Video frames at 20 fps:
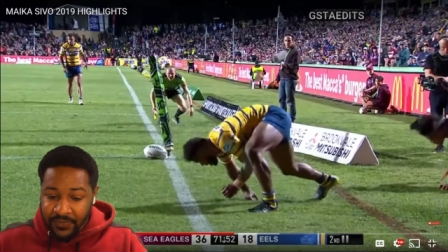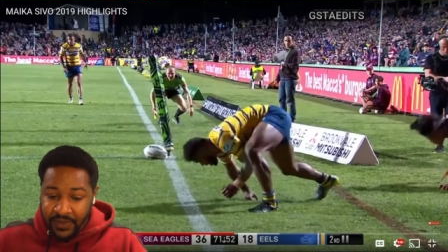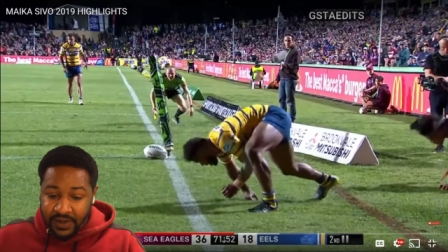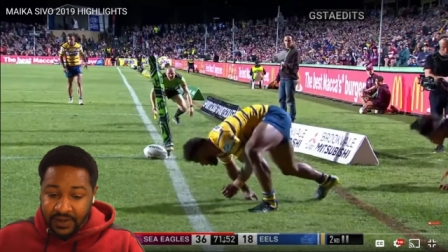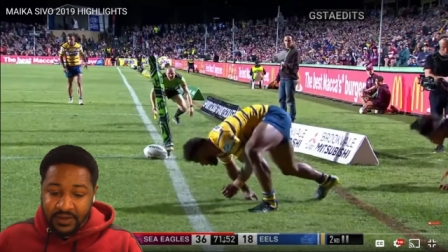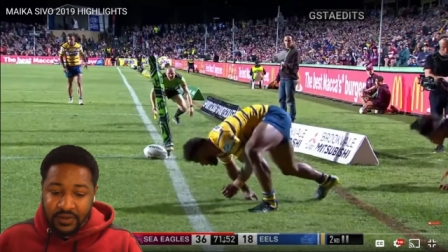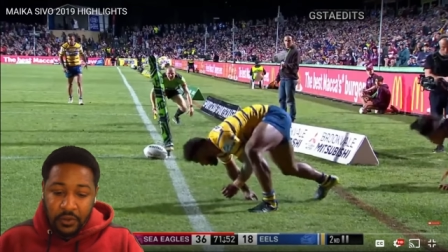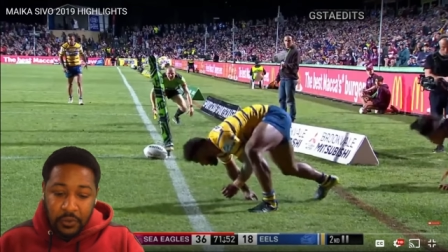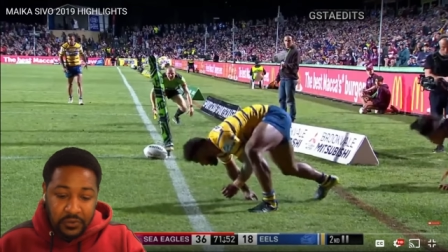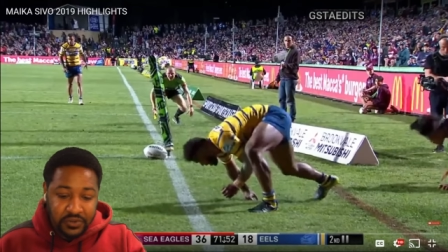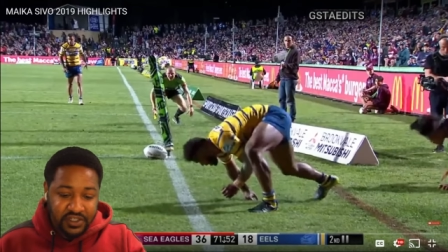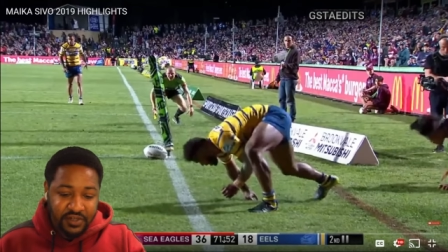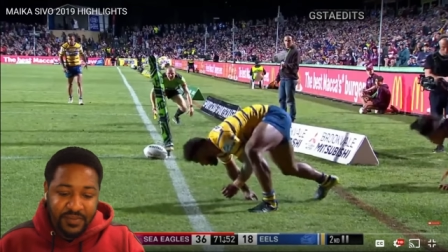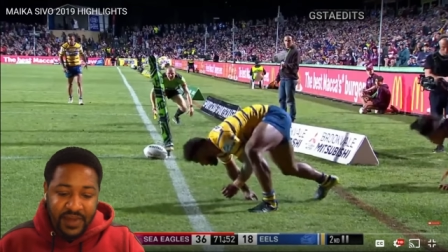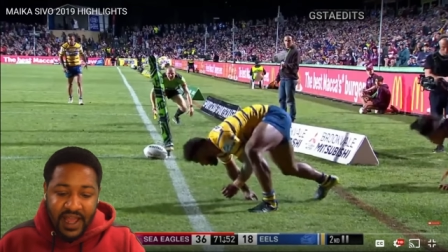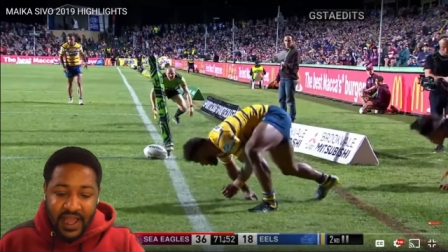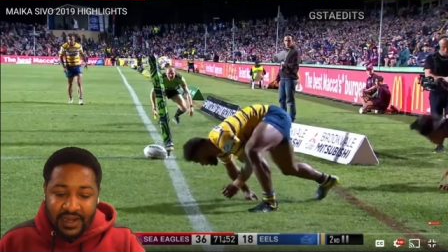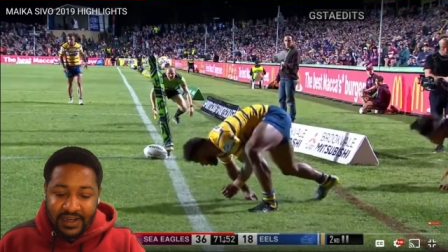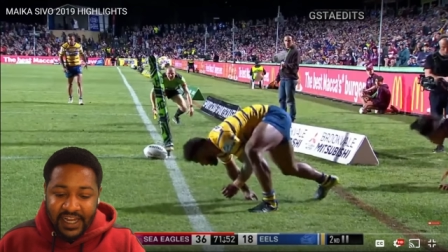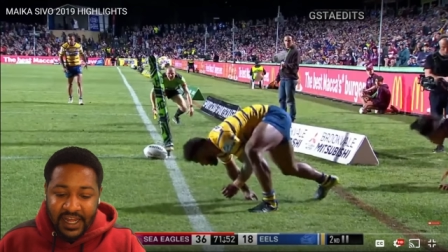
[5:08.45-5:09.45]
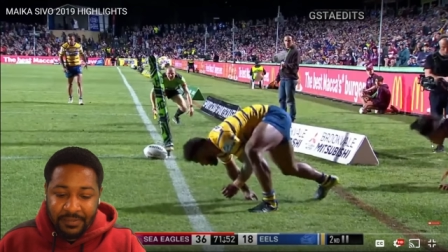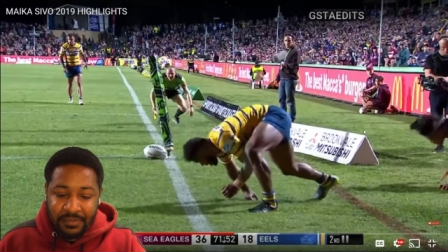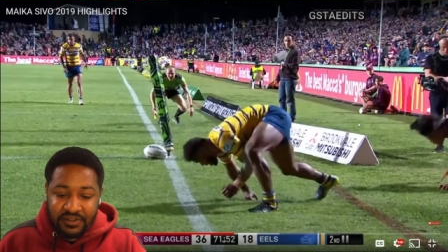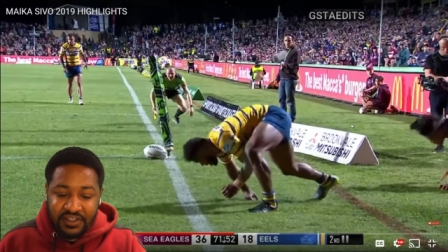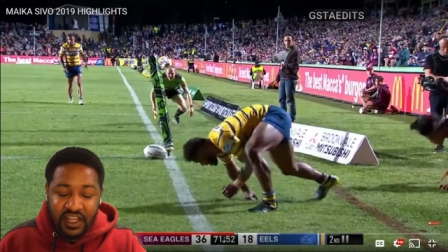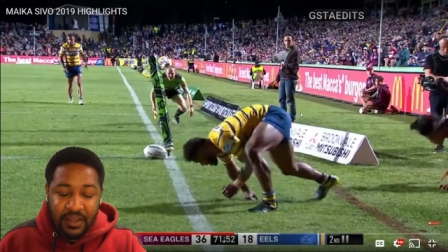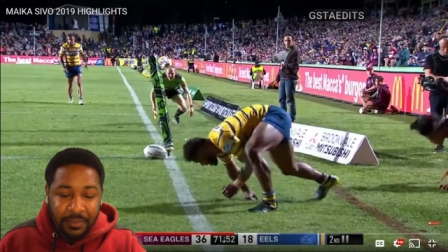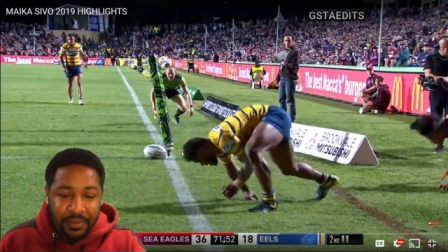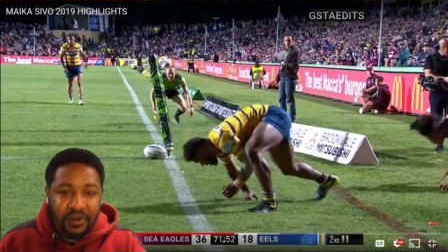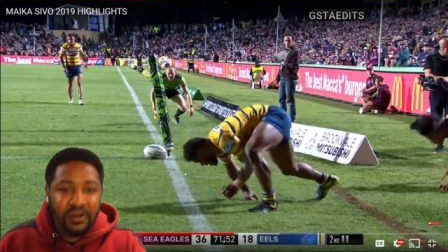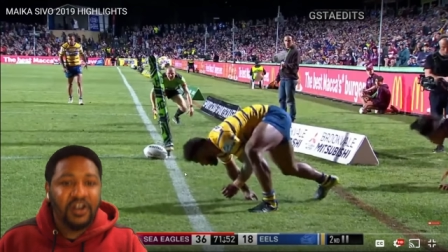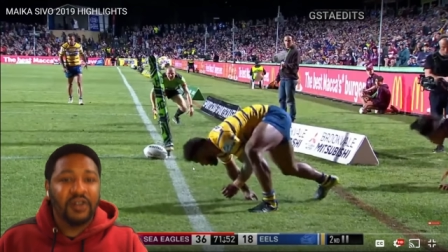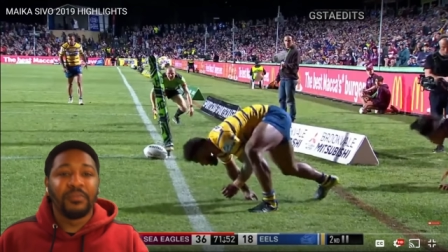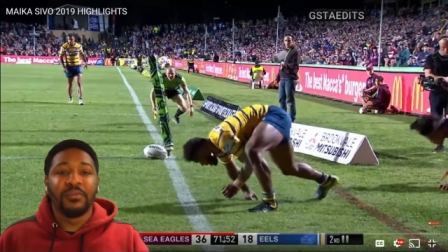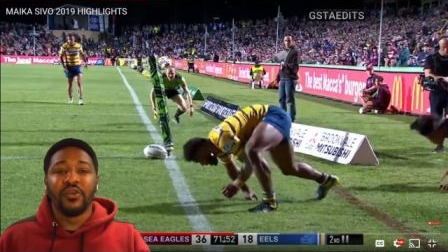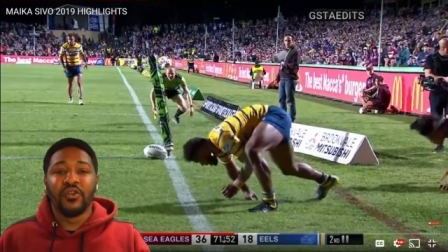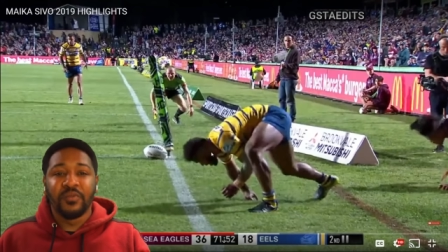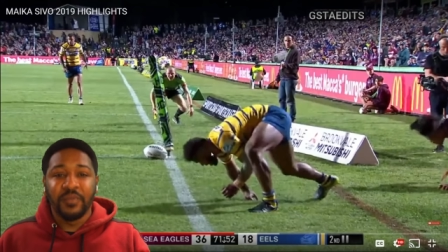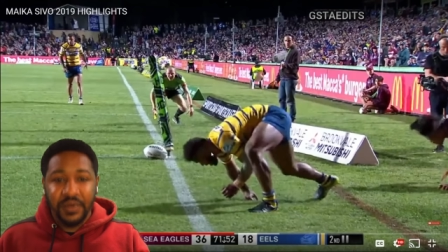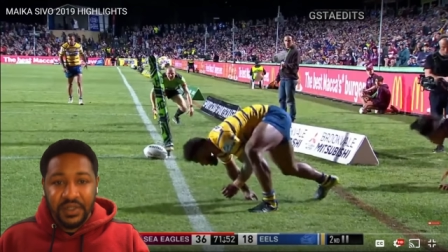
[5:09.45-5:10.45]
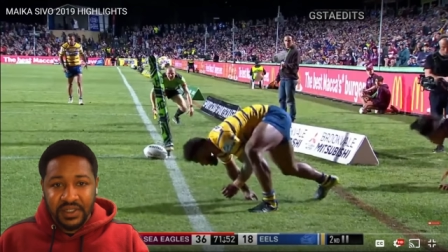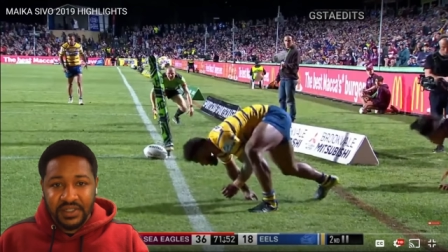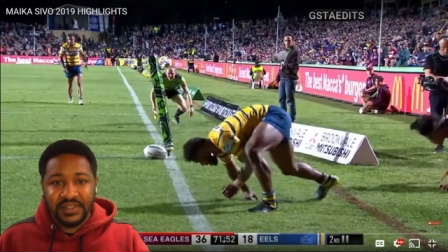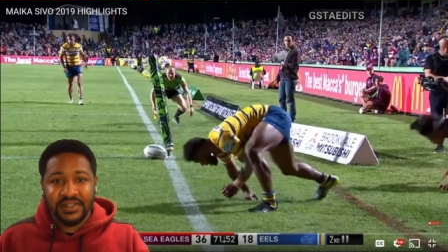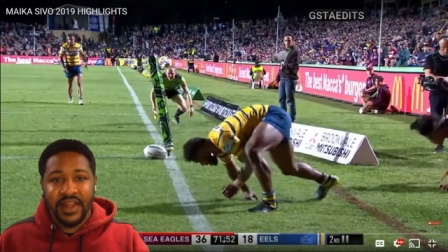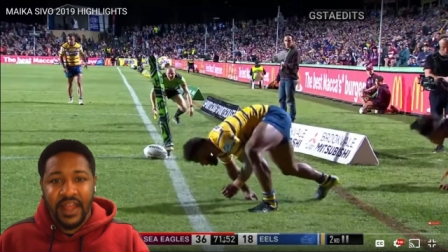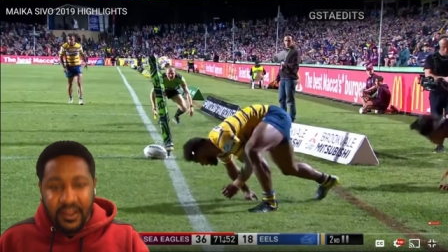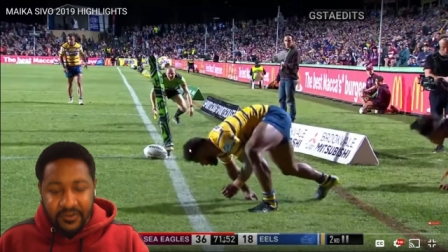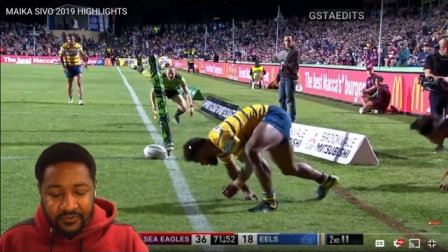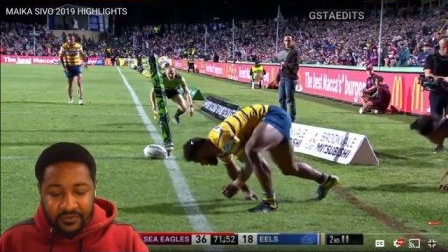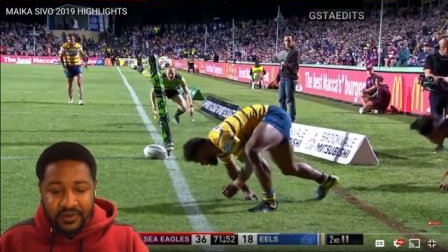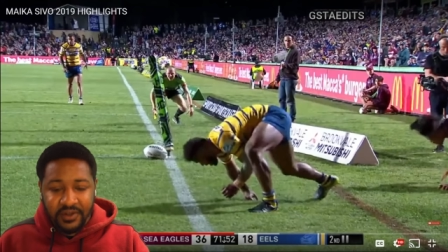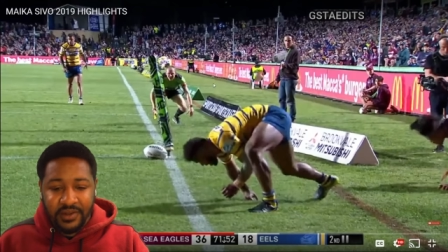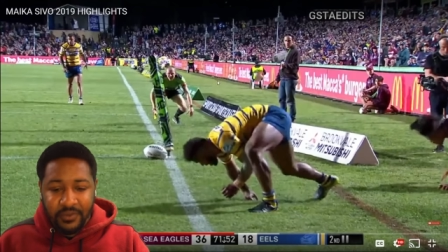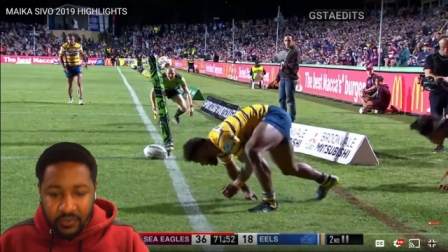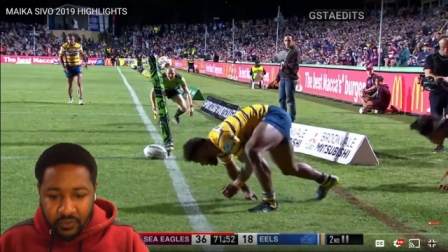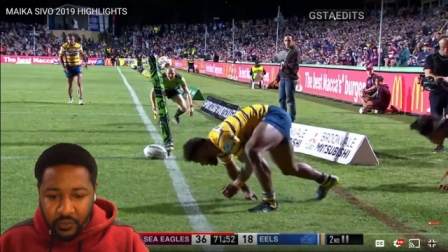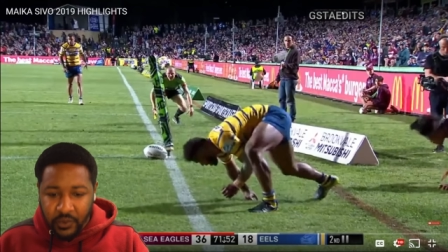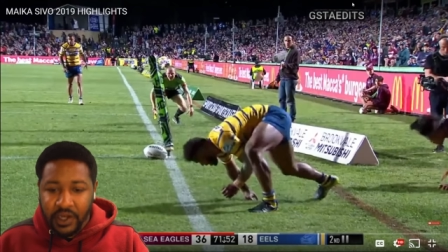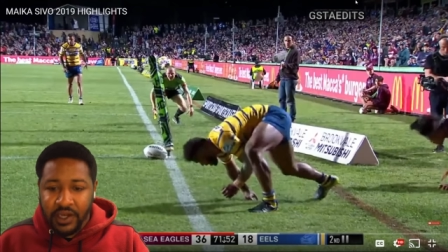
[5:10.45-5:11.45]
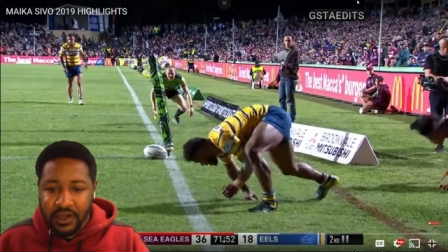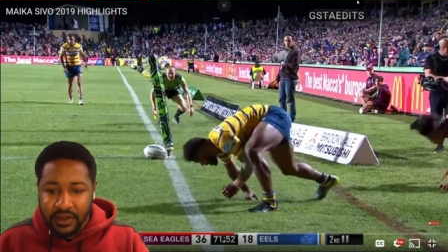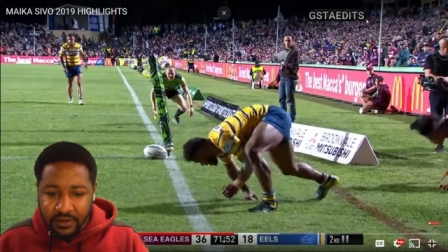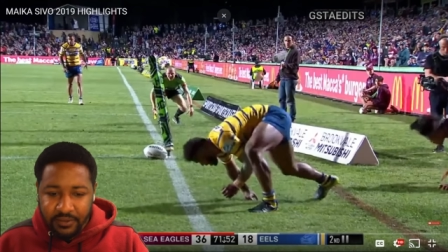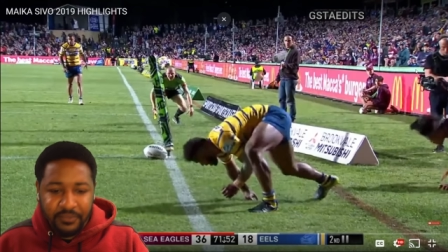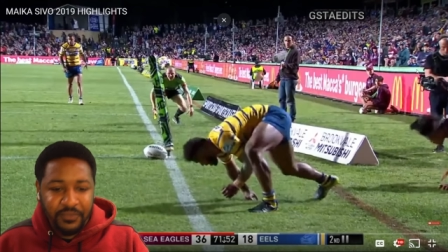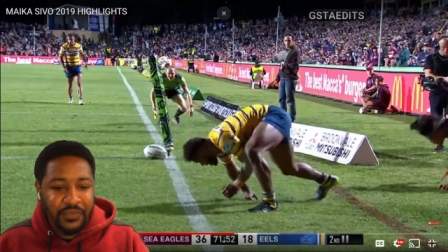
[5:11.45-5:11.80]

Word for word: They losing by a lot, but they ball movement is definitely winning.